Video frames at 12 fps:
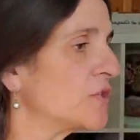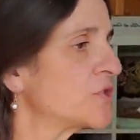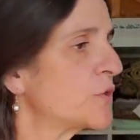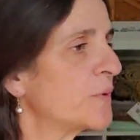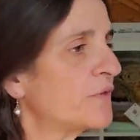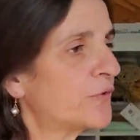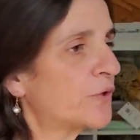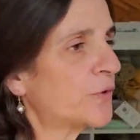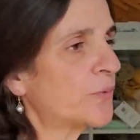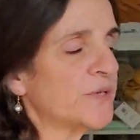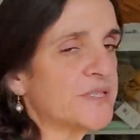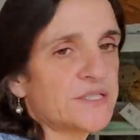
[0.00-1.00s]
So
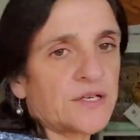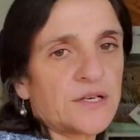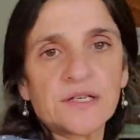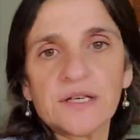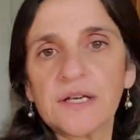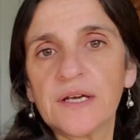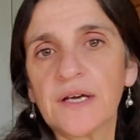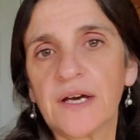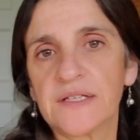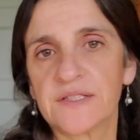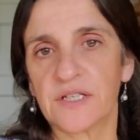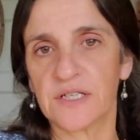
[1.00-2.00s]
before we start, uh,
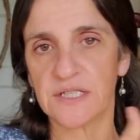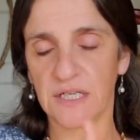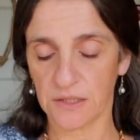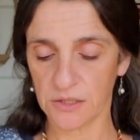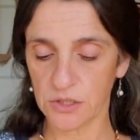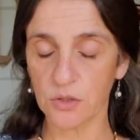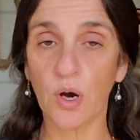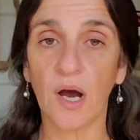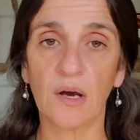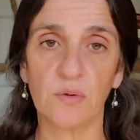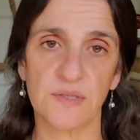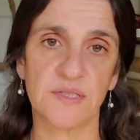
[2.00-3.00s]
I start telling you
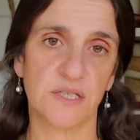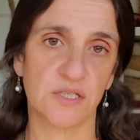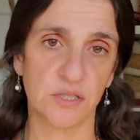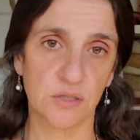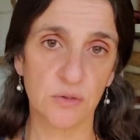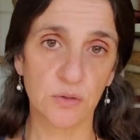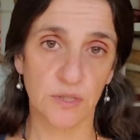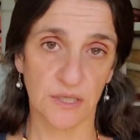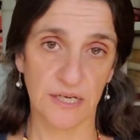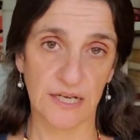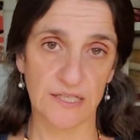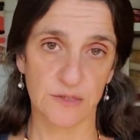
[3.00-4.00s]
how is that you do the
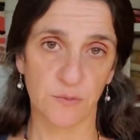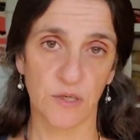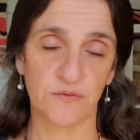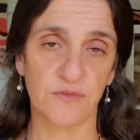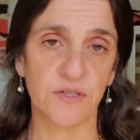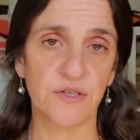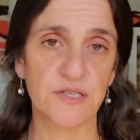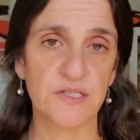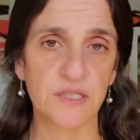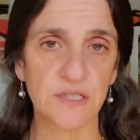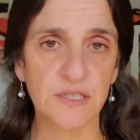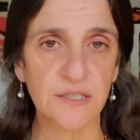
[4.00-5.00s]
clasp weft. There are
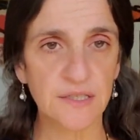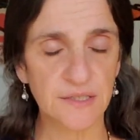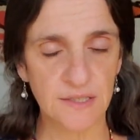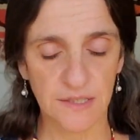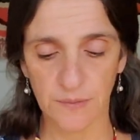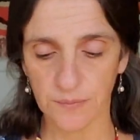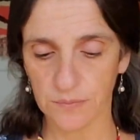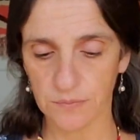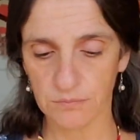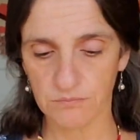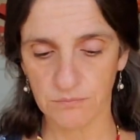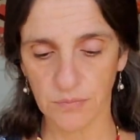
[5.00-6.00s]
certain
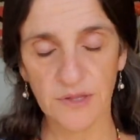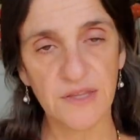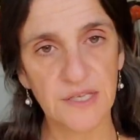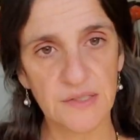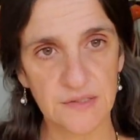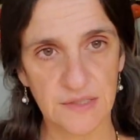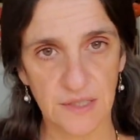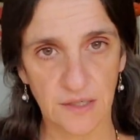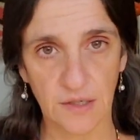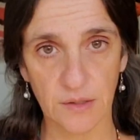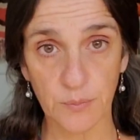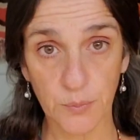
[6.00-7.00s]
um, things that
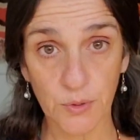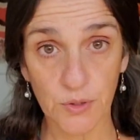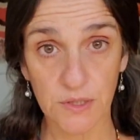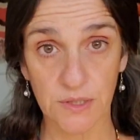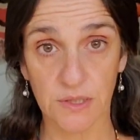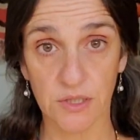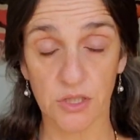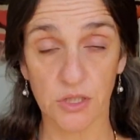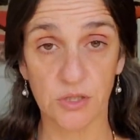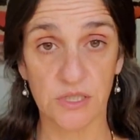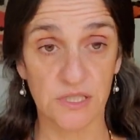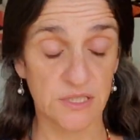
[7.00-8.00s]
are important
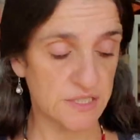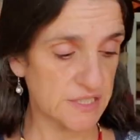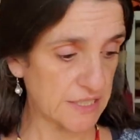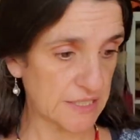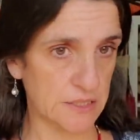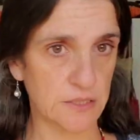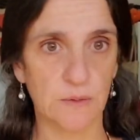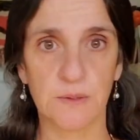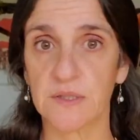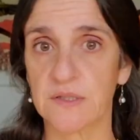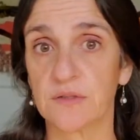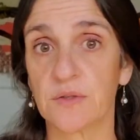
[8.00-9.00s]
to take into
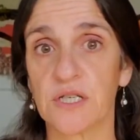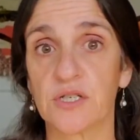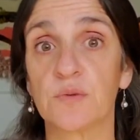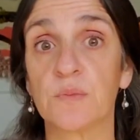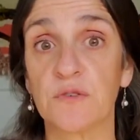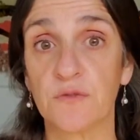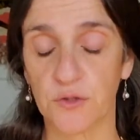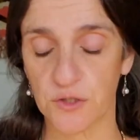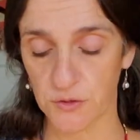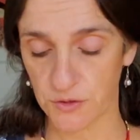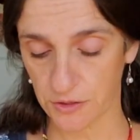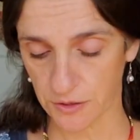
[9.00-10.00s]
consideration before
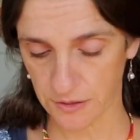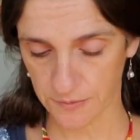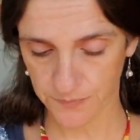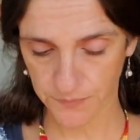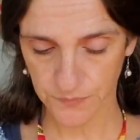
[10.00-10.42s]
you start.